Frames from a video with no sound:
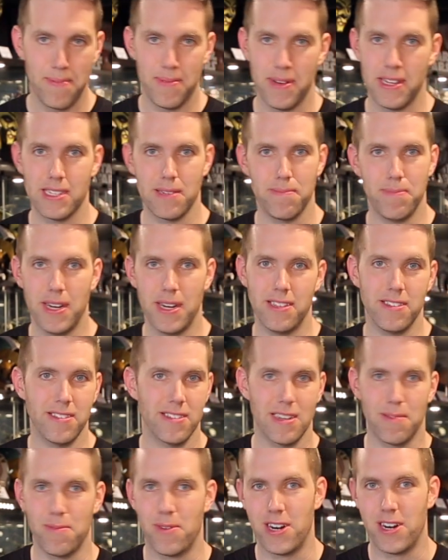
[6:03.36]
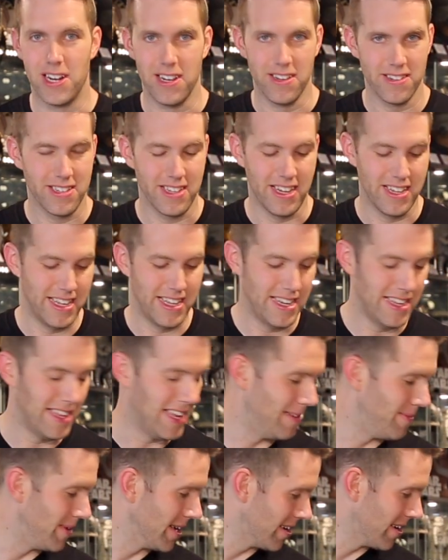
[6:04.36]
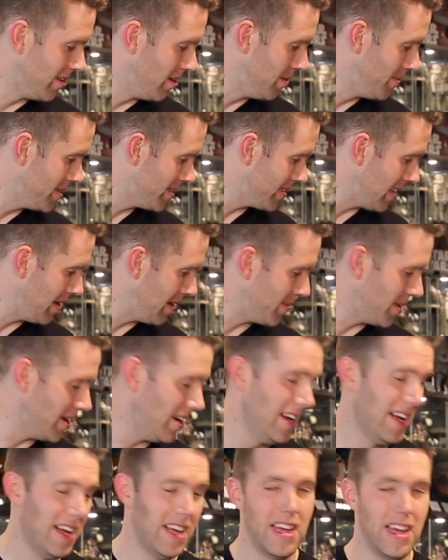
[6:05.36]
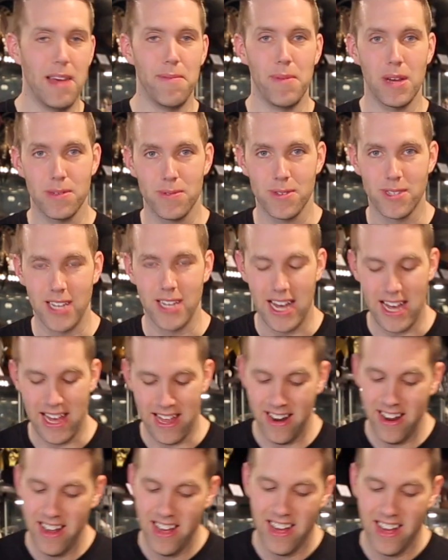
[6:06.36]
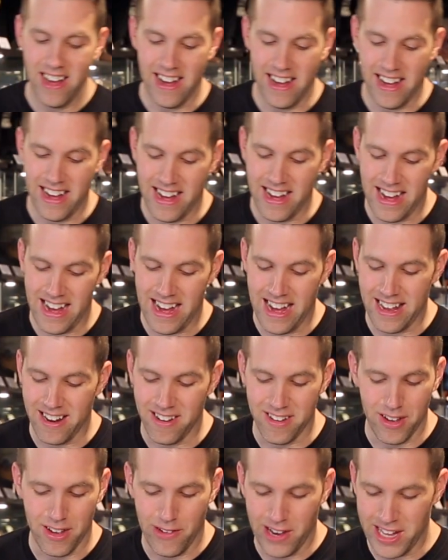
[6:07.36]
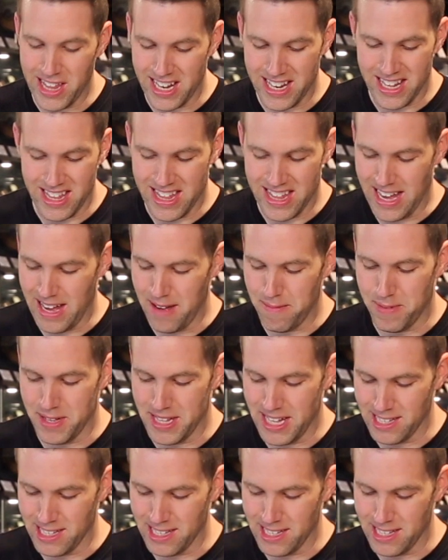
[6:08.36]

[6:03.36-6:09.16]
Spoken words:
place a button somewhere else. They did that on my Kenobi saber. It makes me sad. I don't know why they did that, but